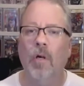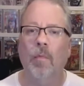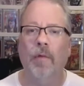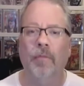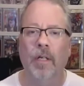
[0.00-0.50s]
and
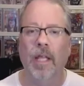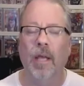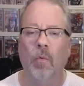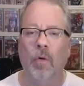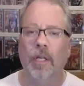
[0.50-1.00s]
my friend at
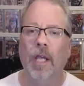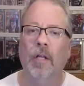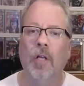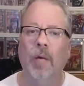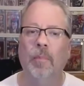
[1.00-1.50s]
work had a
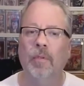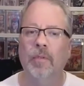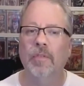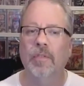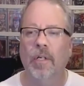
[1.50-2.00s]

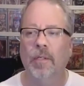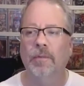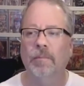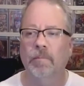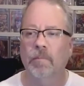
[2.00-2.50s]
couple. So,